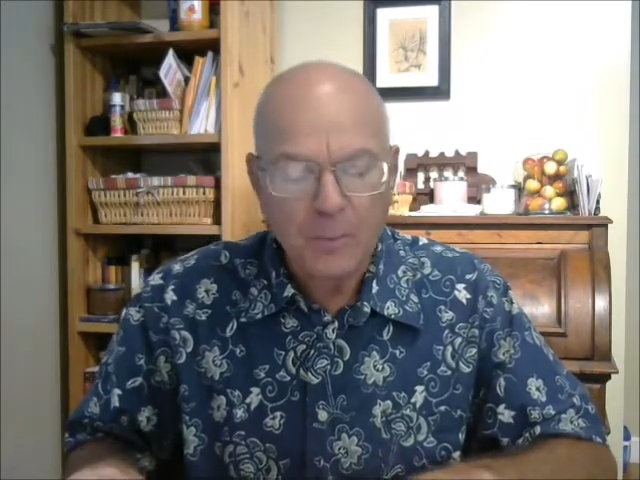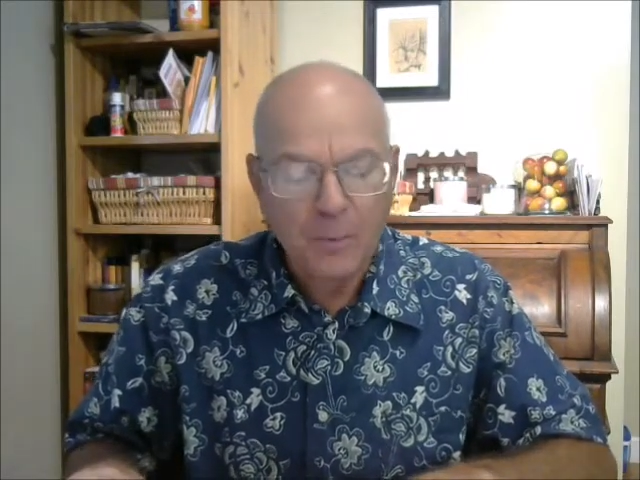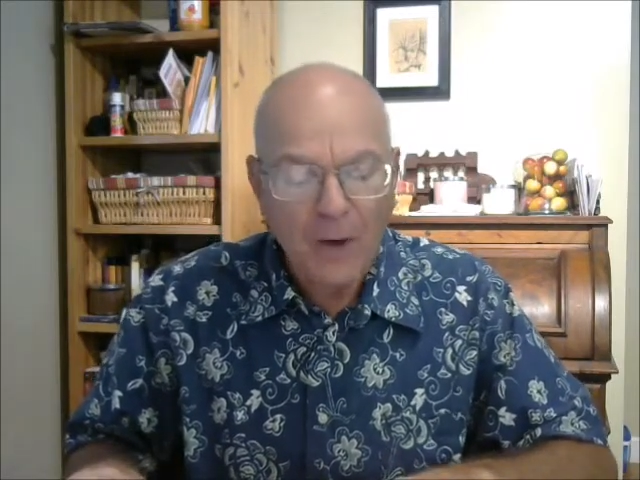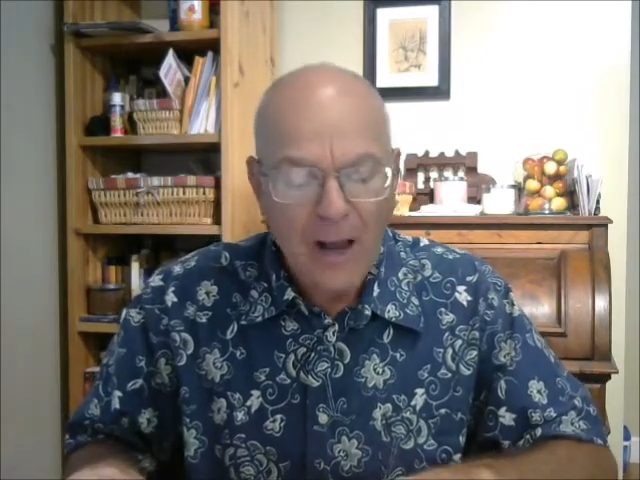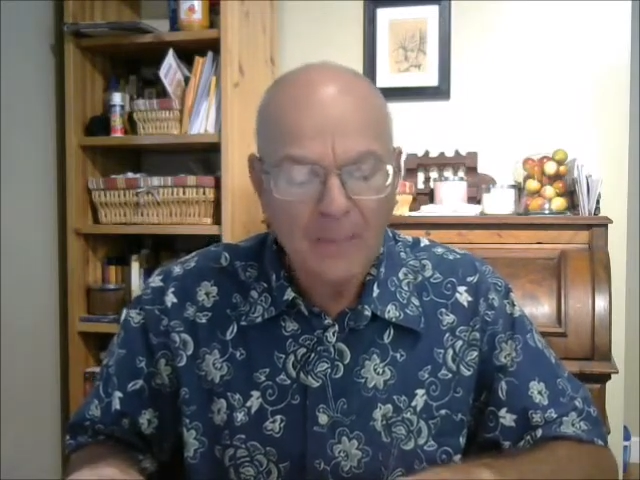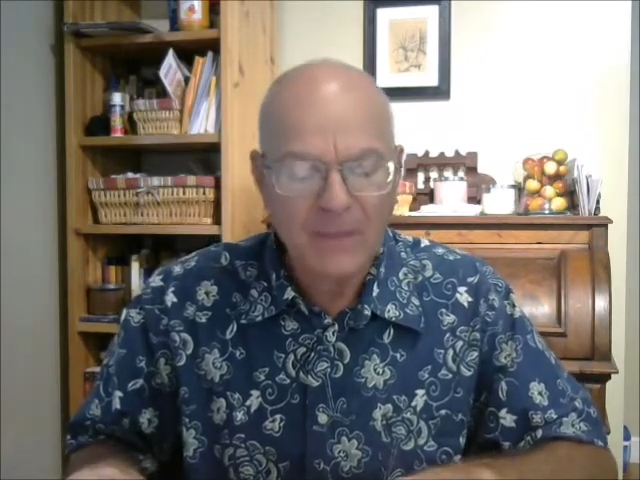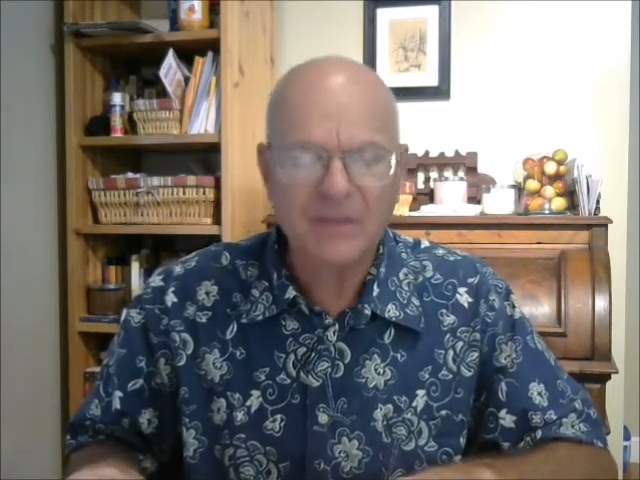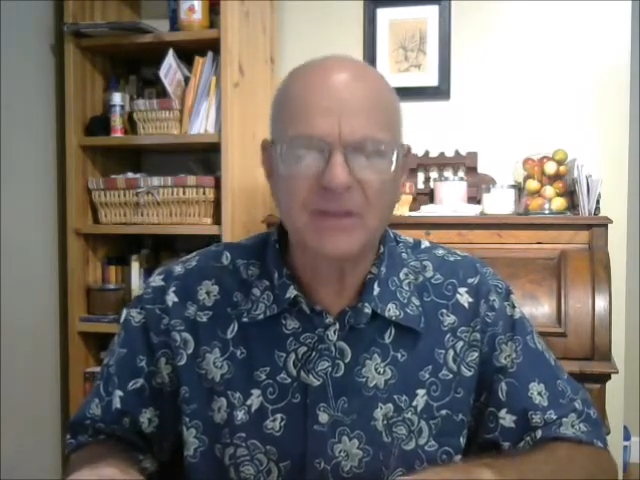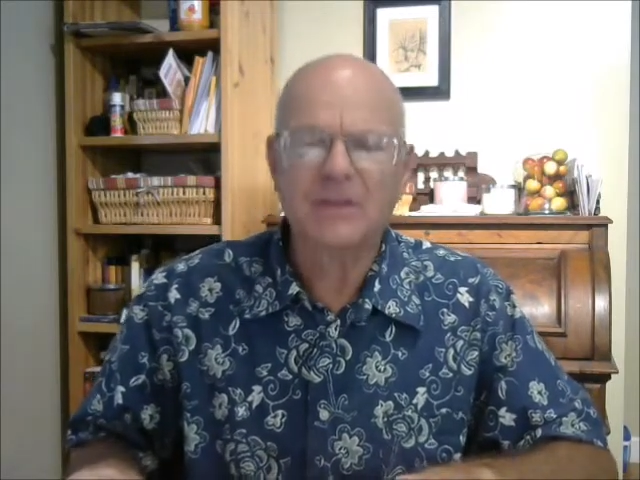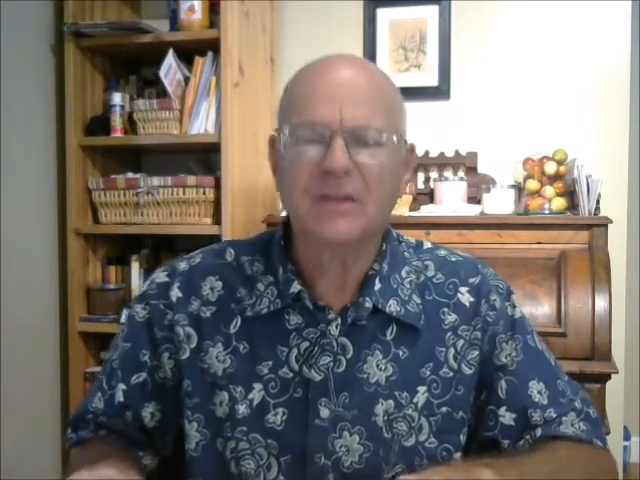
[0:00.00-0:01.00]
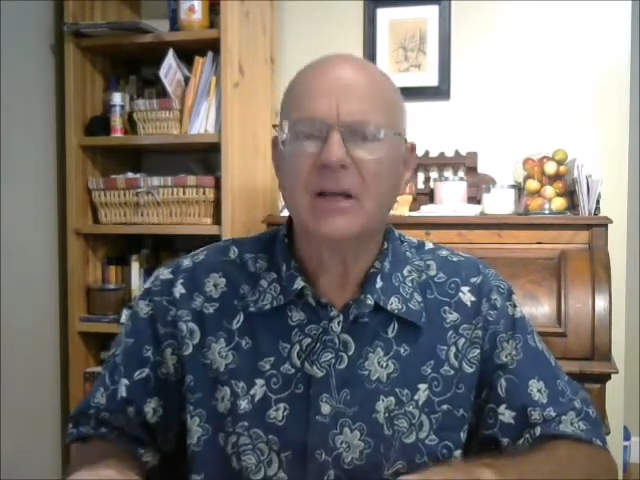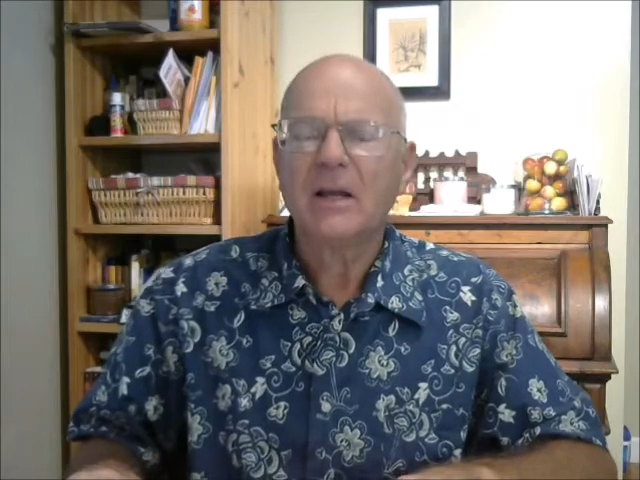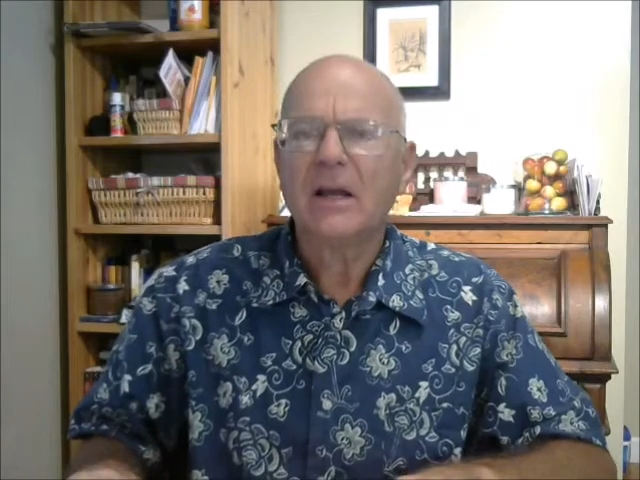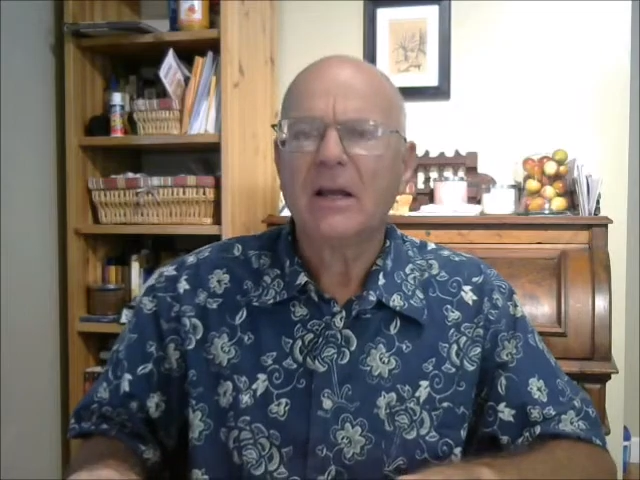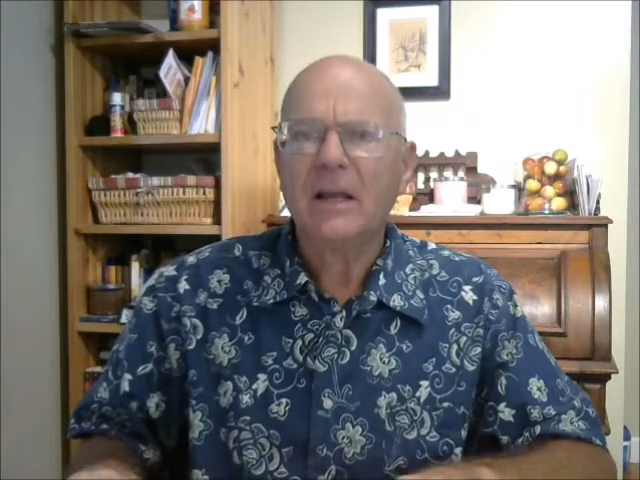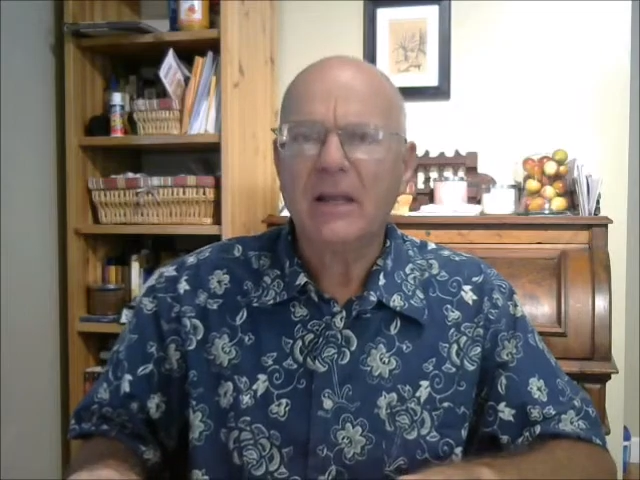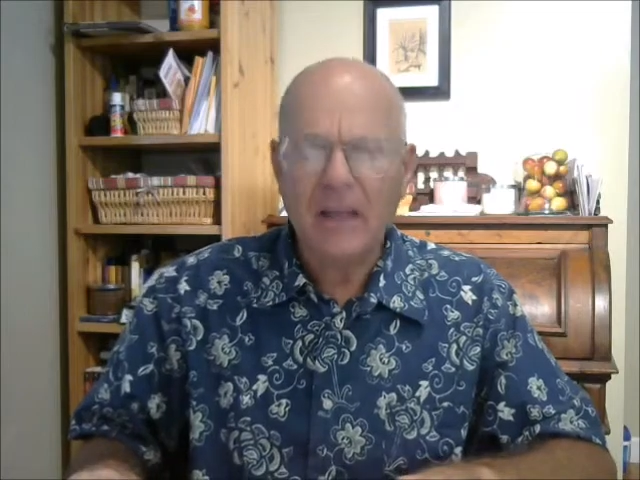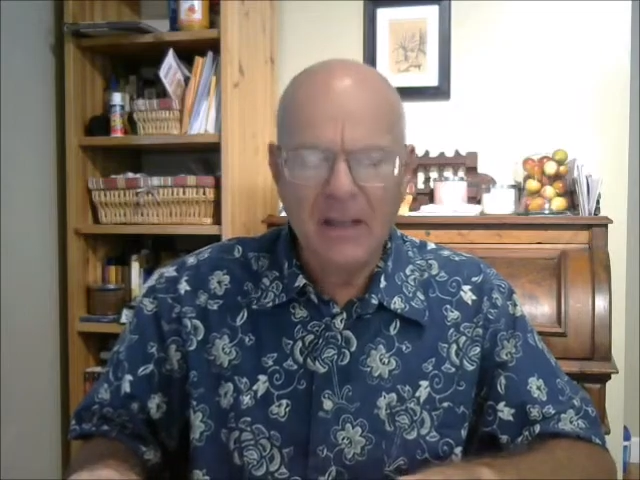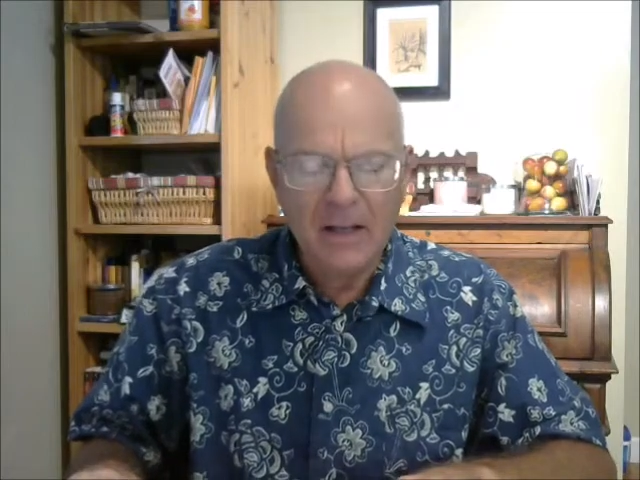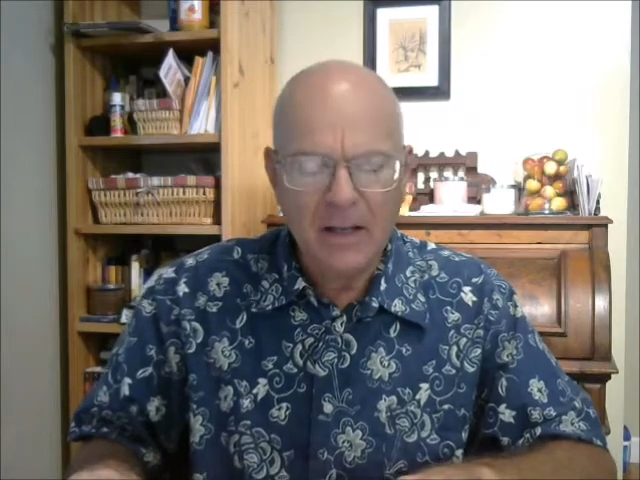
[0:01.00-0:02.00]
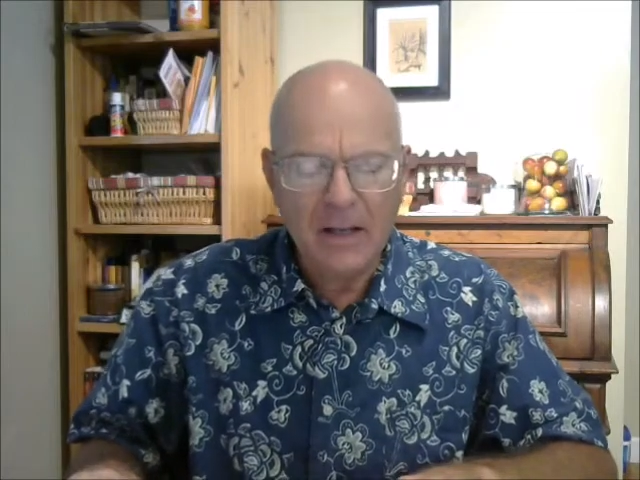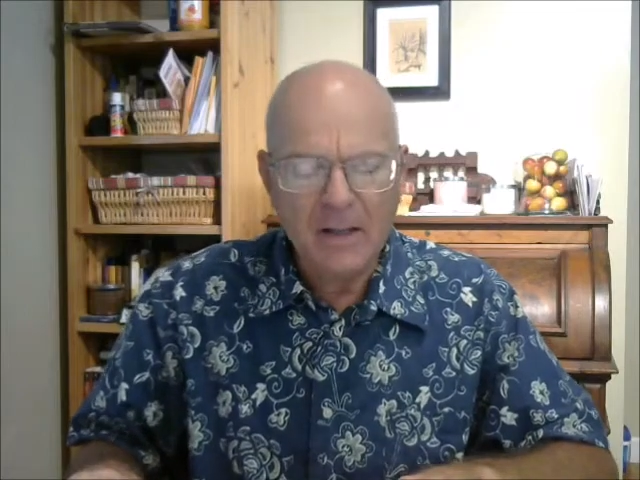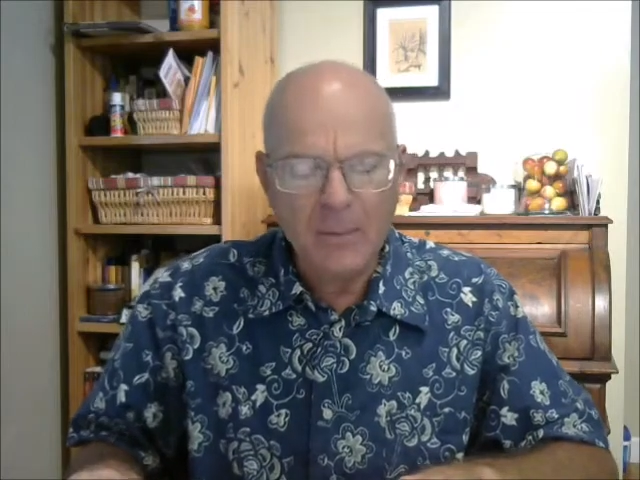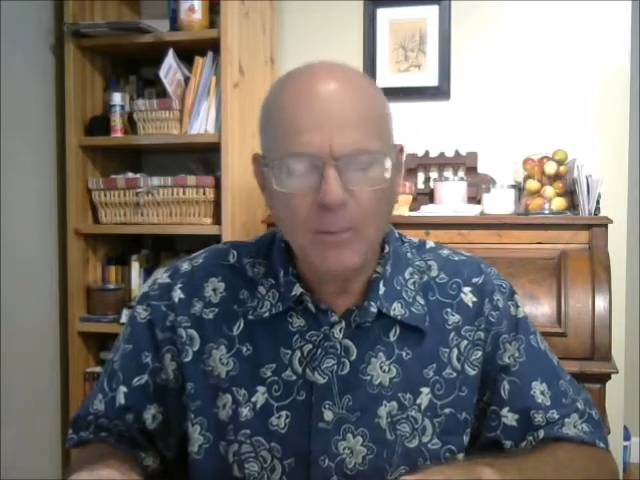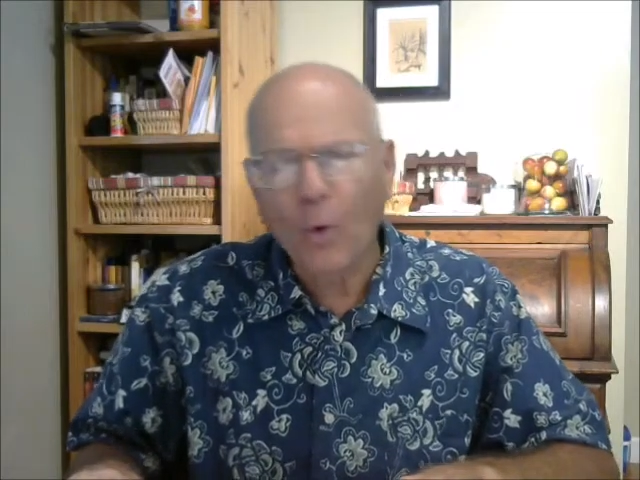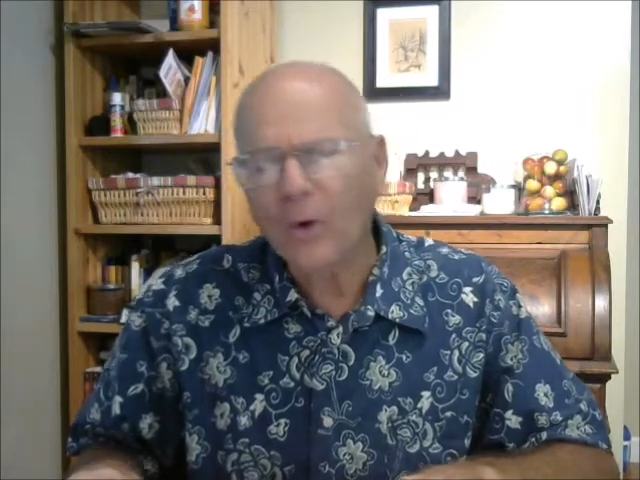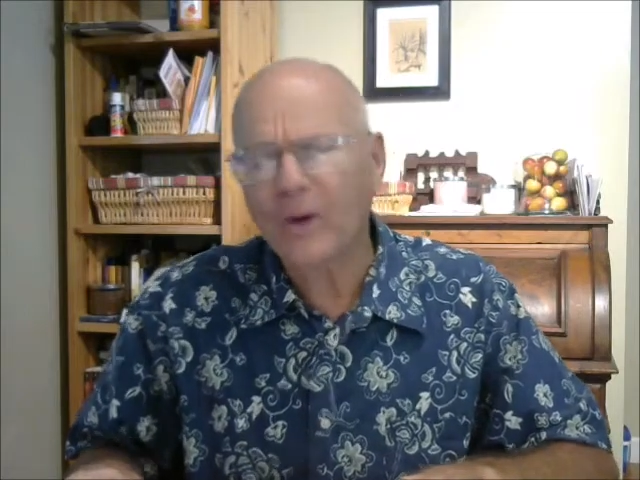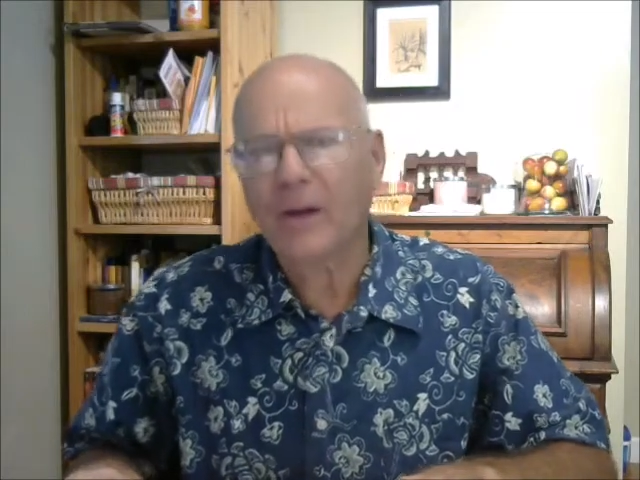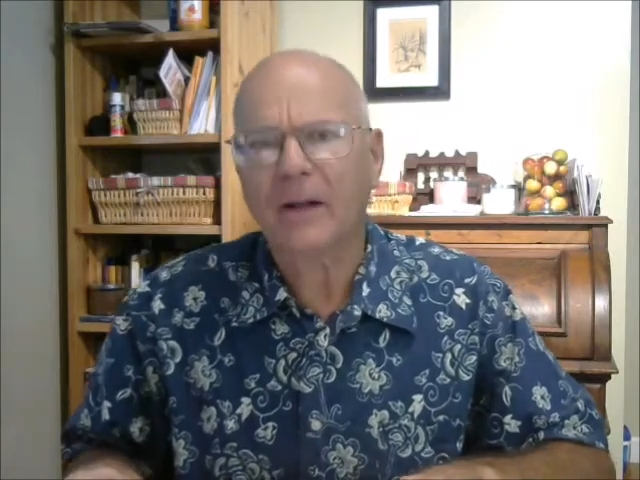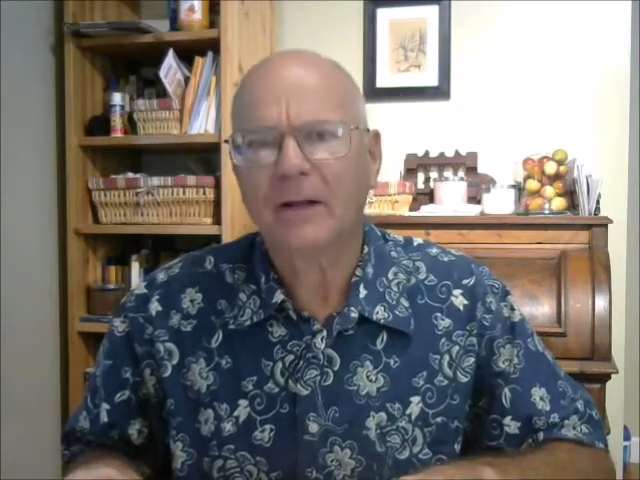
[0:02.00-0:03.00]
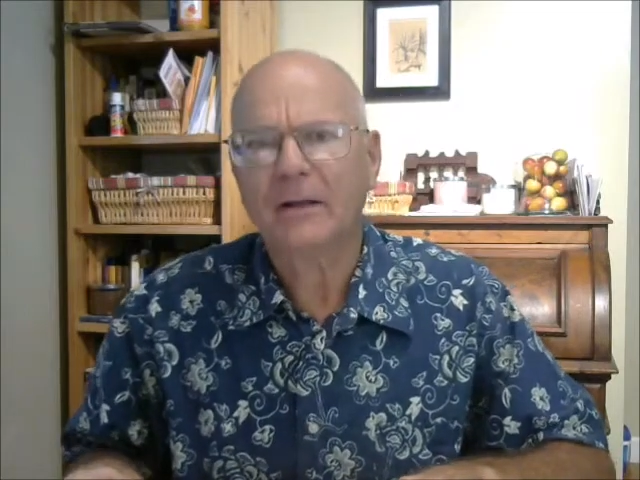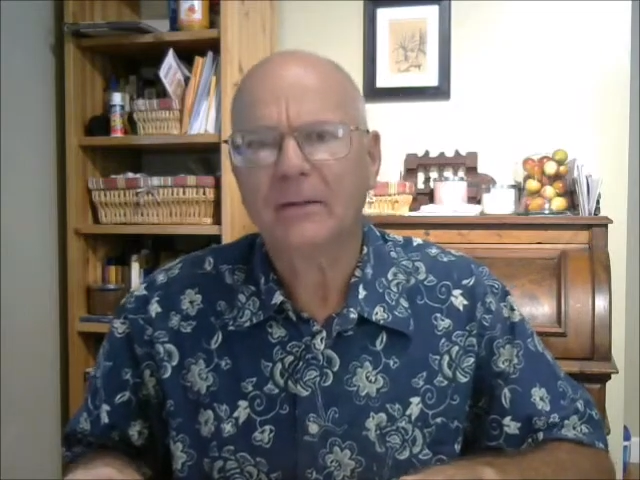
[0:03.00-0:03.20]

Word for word: promises in, in the morning.